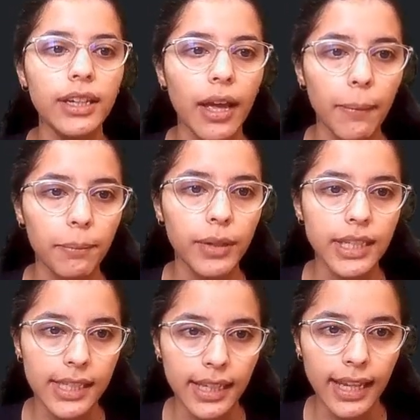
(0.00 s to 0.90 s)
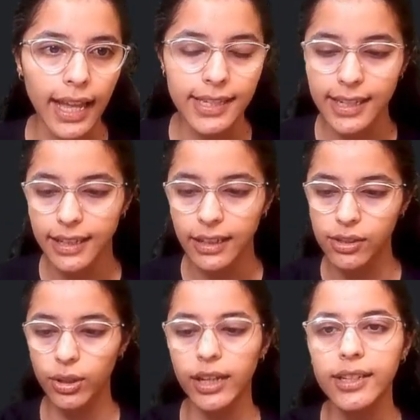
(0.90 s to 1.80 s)
B, C and C, D. So let
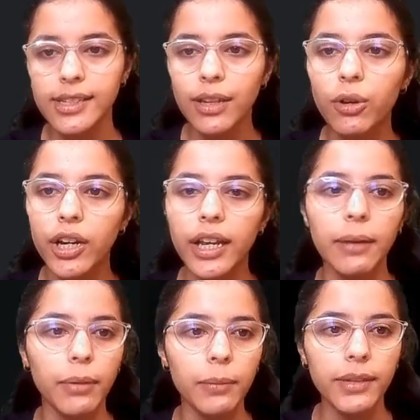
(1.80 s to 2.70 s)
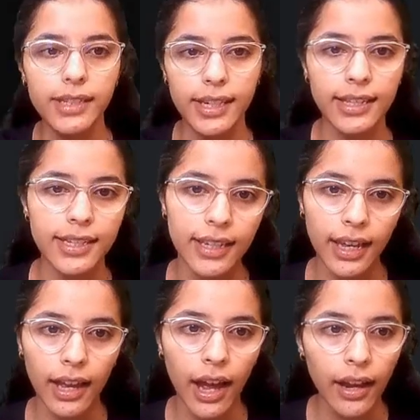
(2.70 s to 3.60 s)
us see what A, B, B, C and C
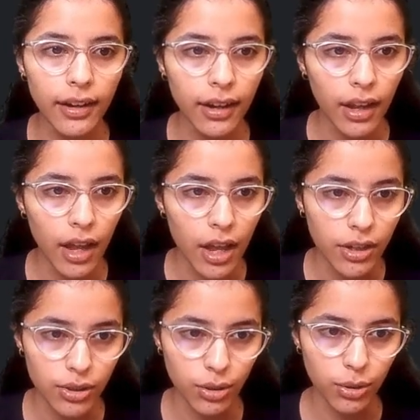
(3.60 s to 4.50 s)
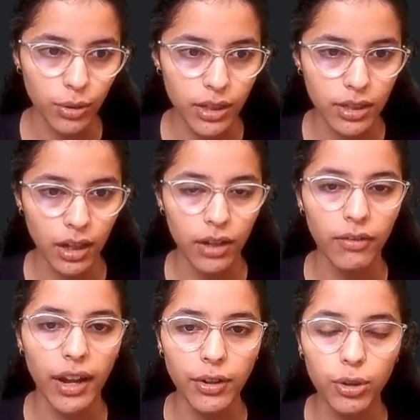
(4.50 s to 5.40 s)
are. So one
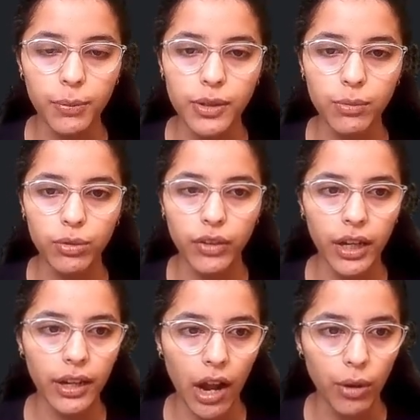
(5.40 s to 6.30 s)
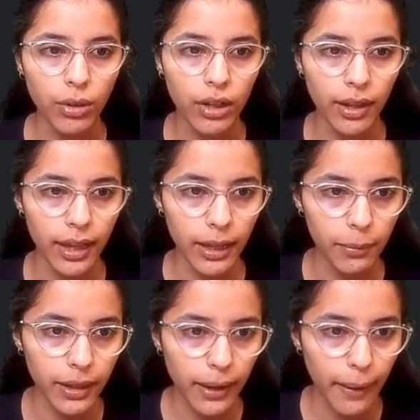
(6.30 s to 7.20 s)
group is moving around A,
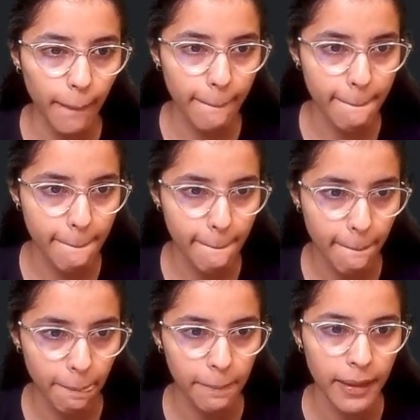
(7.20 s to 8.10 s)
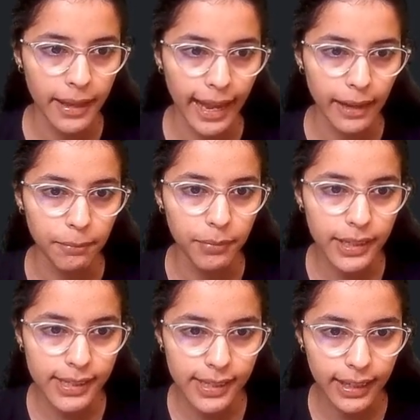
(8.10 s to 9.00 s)
B and B,
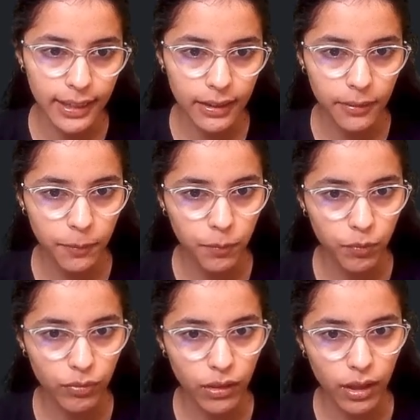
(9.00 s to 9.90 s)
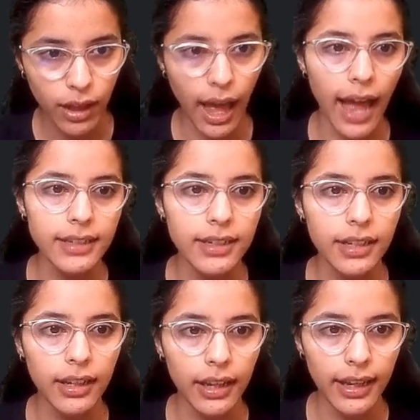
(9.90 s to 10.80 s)
C and
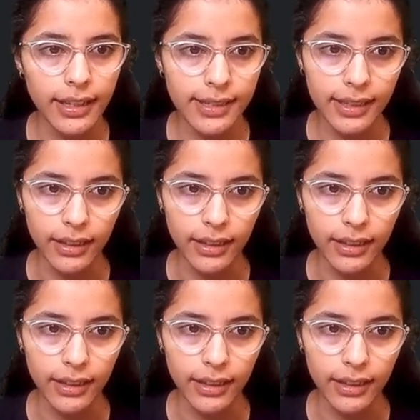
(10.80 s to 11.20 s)
A, C.